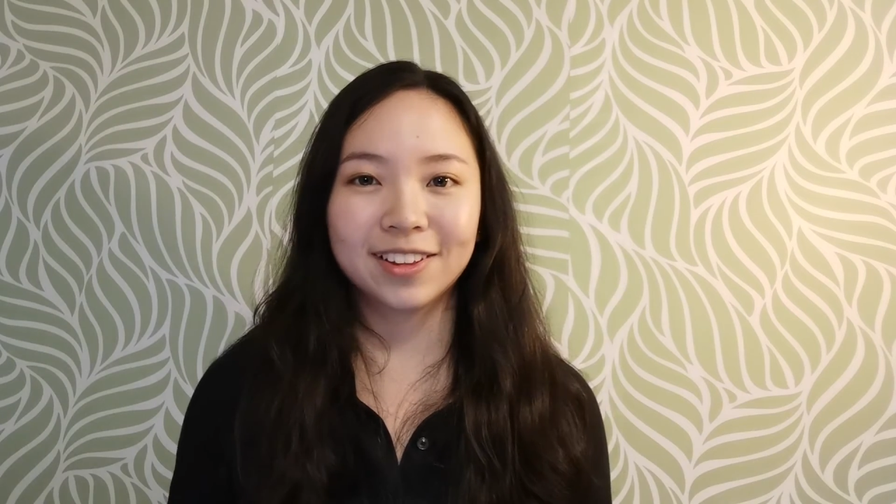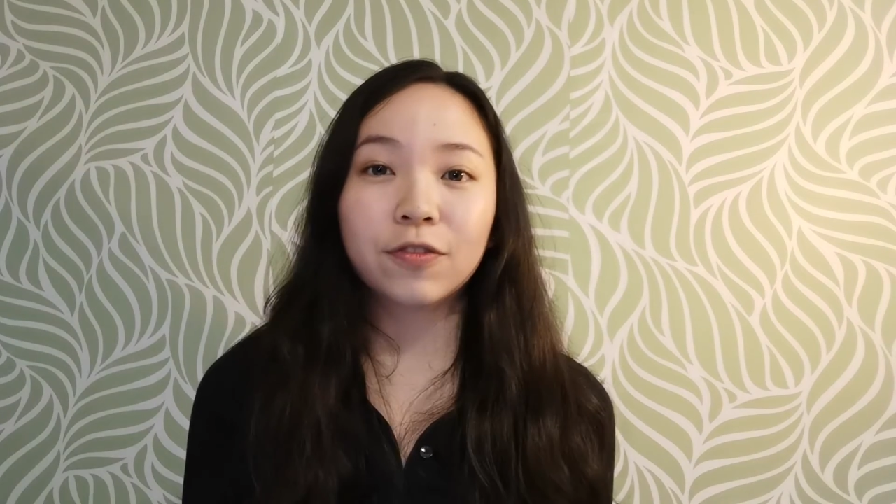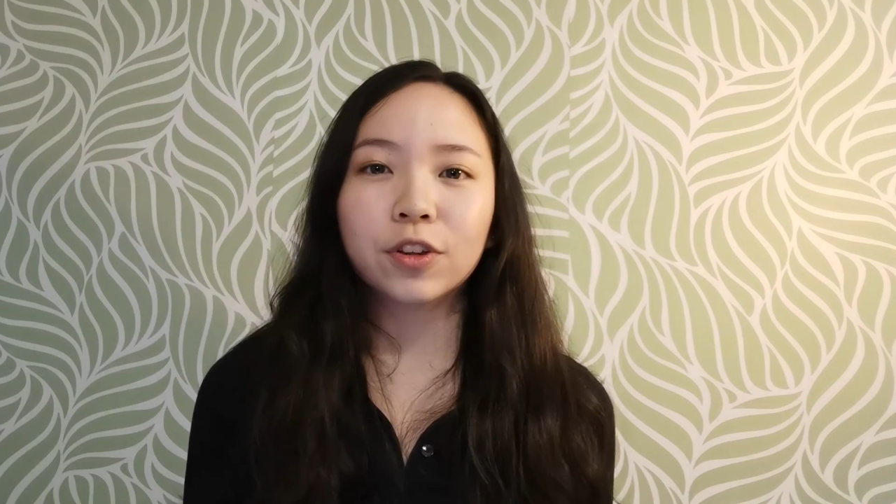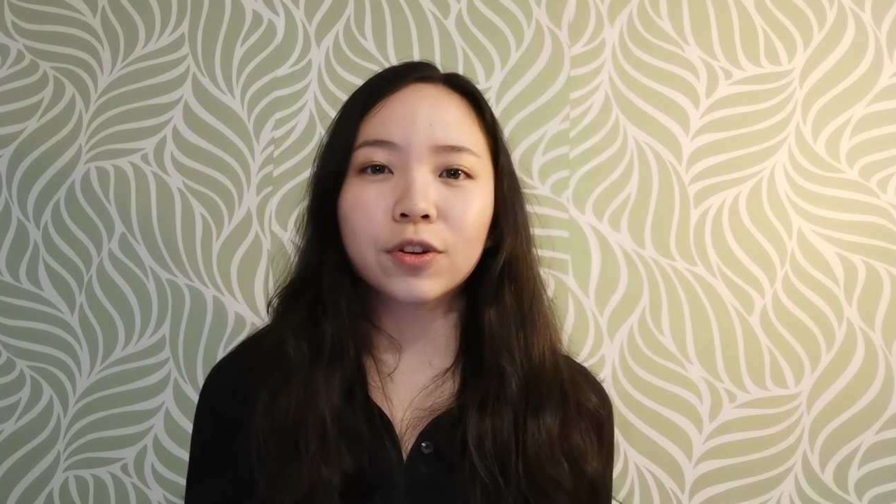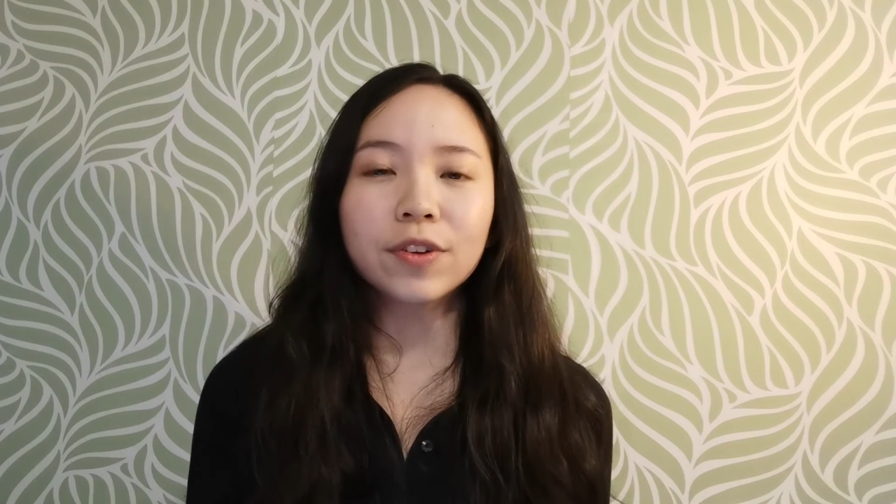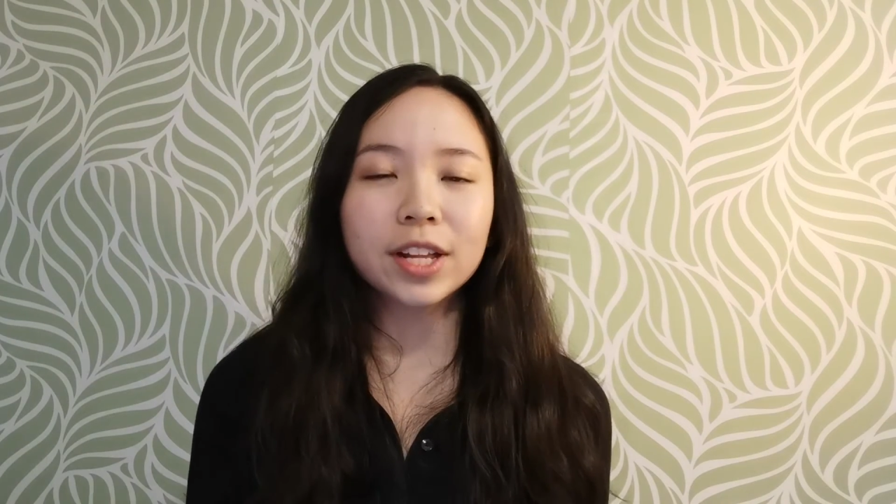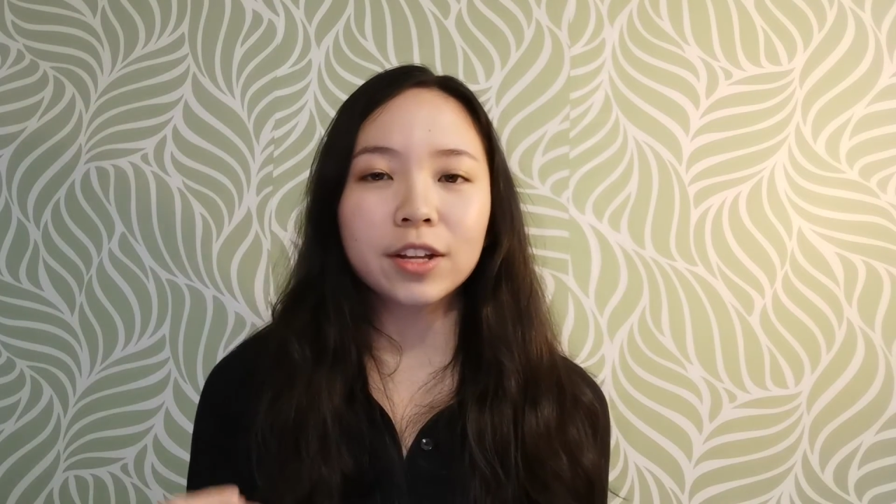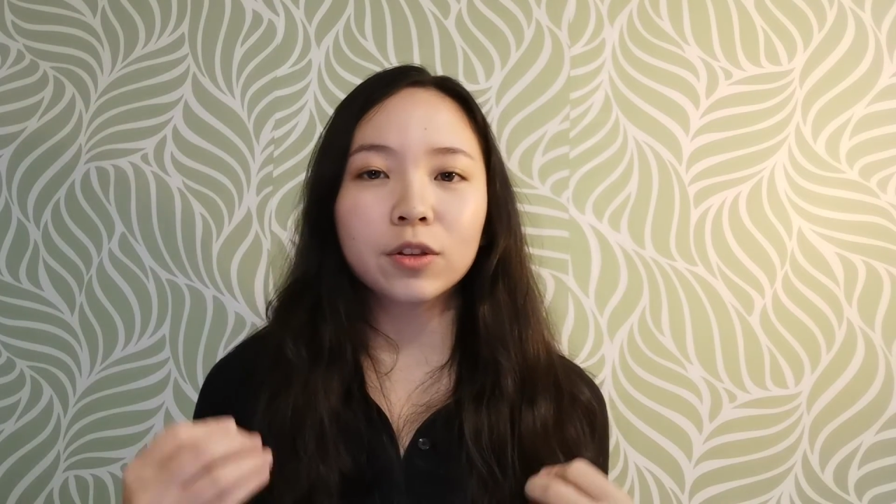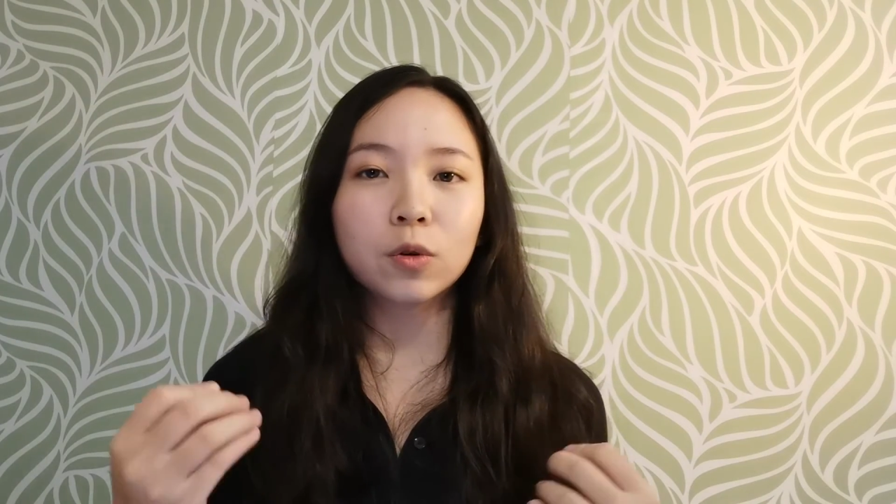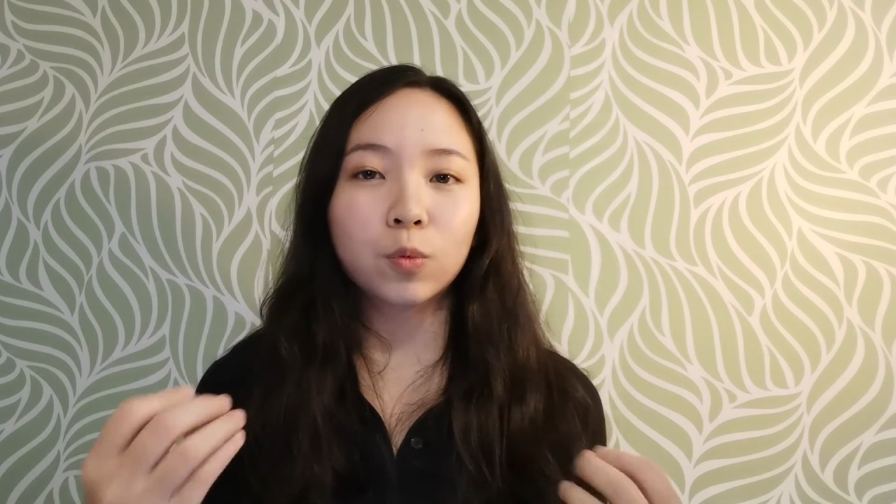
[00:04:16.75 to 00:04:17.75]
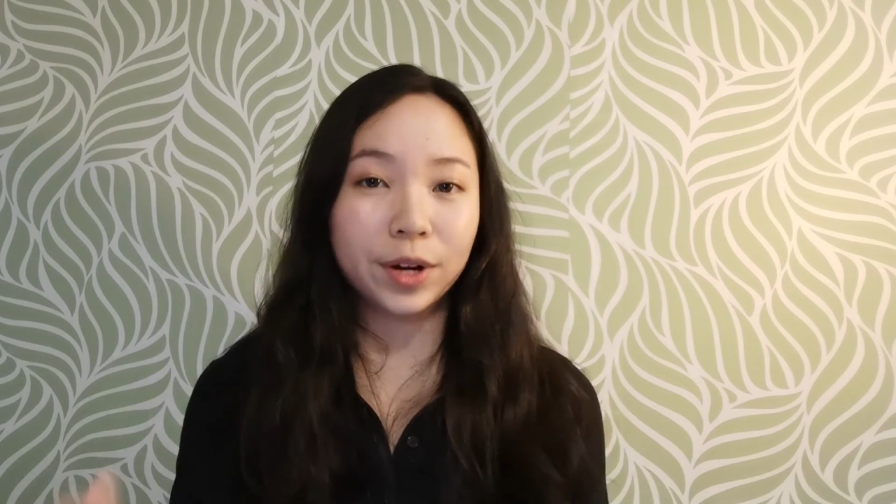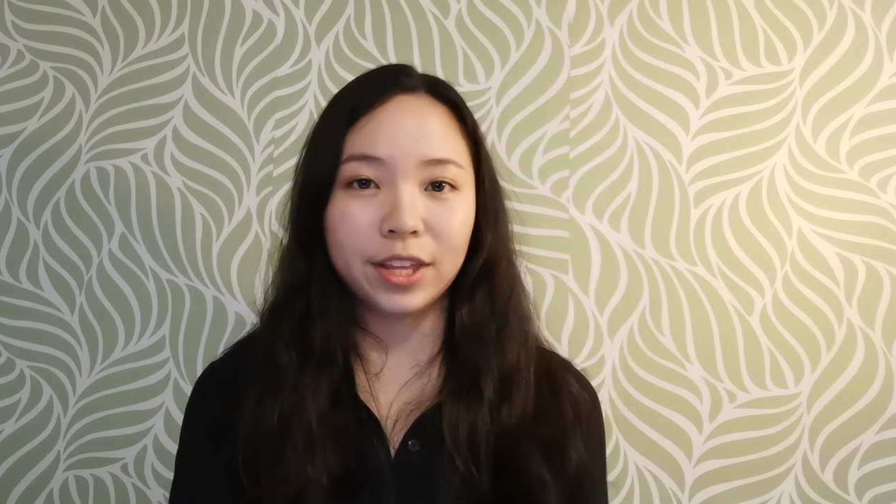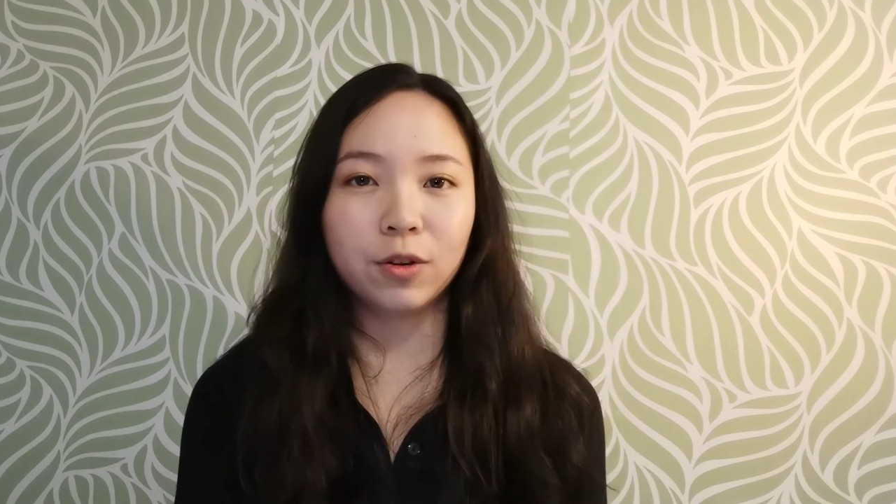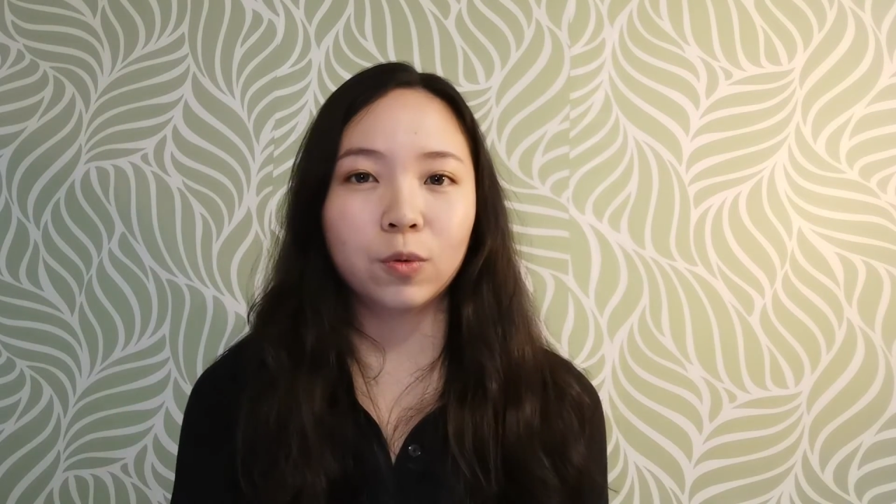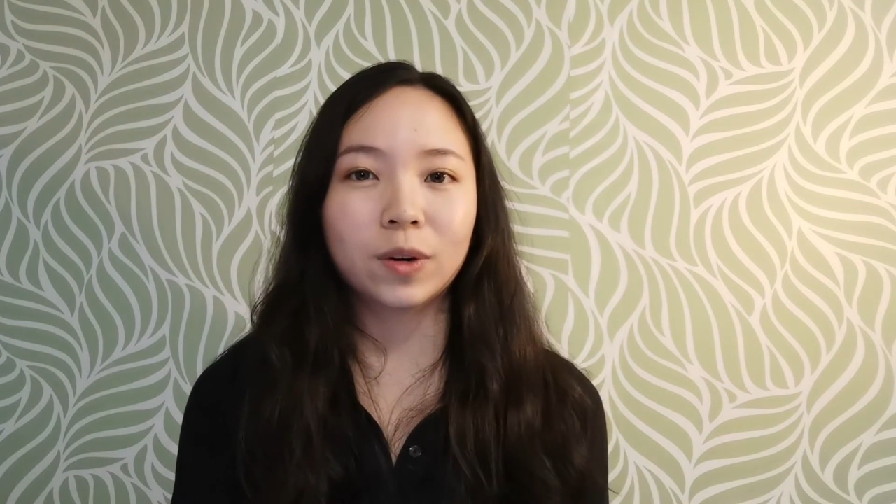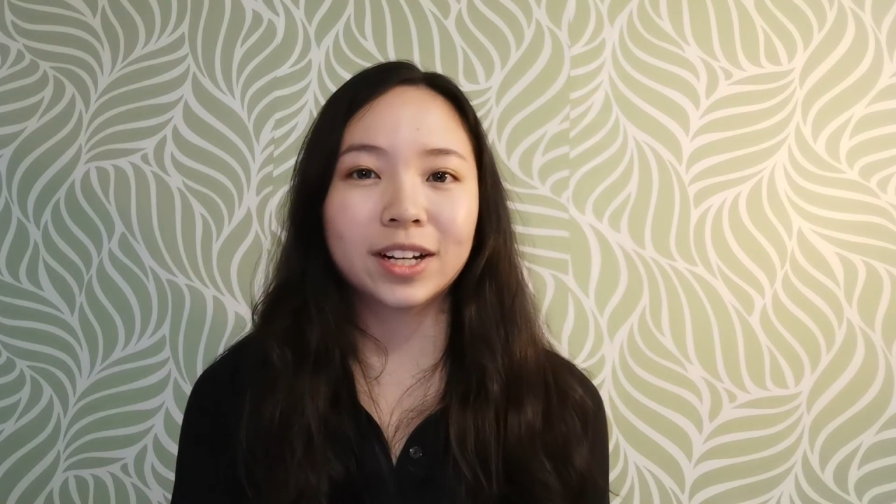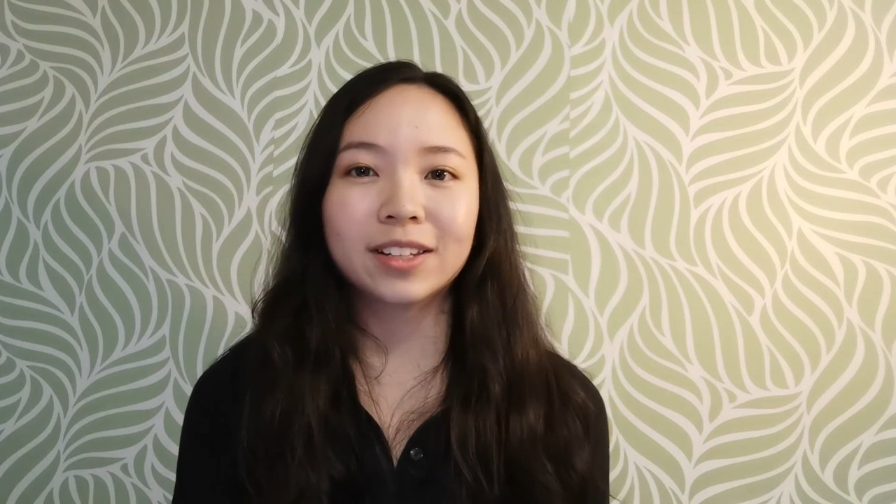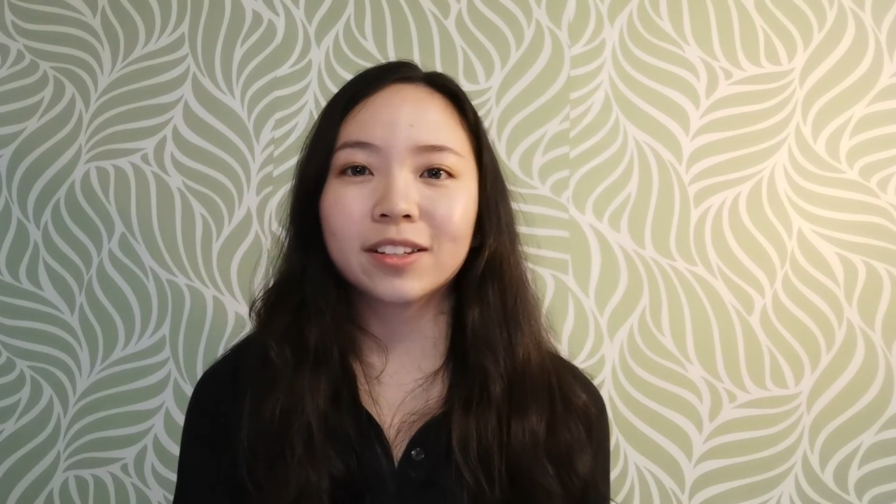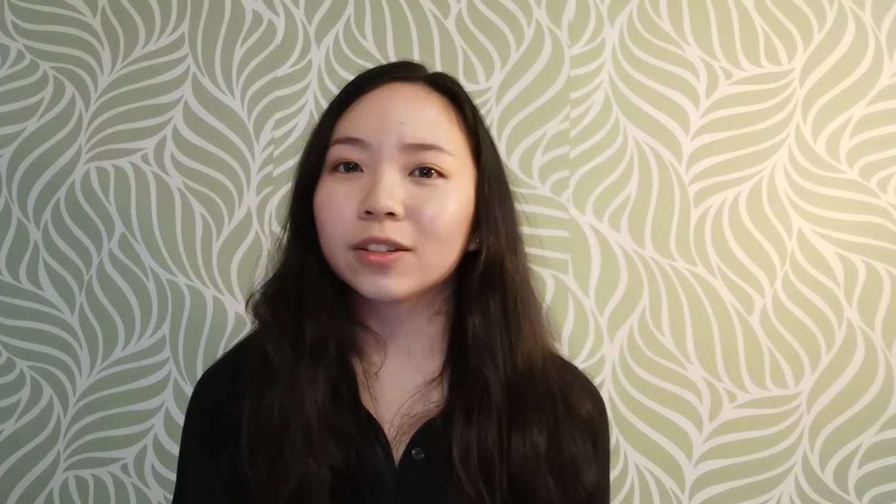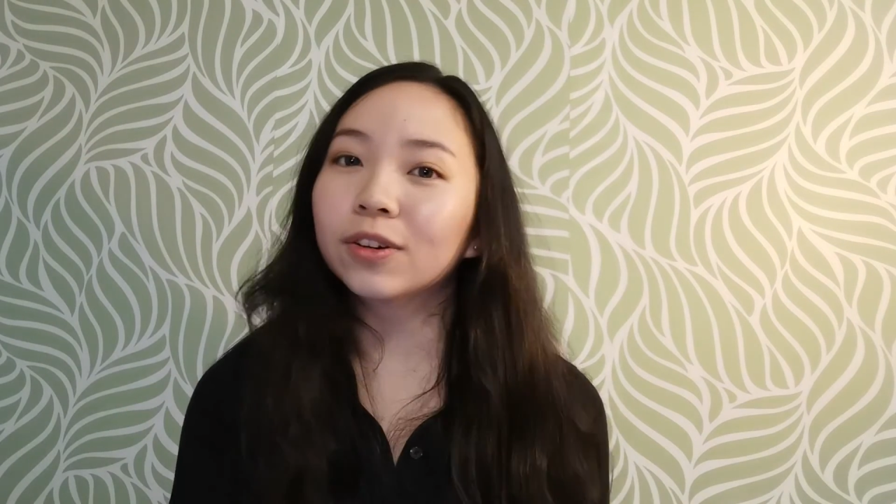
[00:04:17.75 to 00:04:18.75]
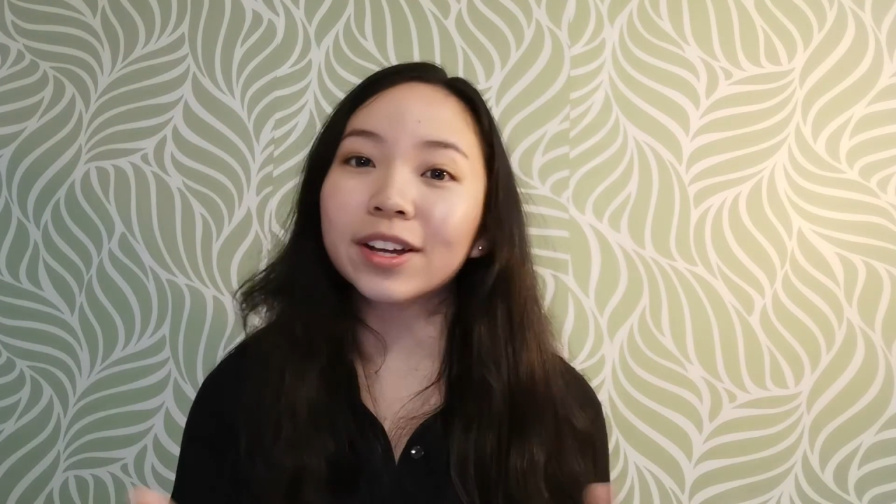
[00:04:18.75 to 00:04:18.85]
If you don't really know what you want,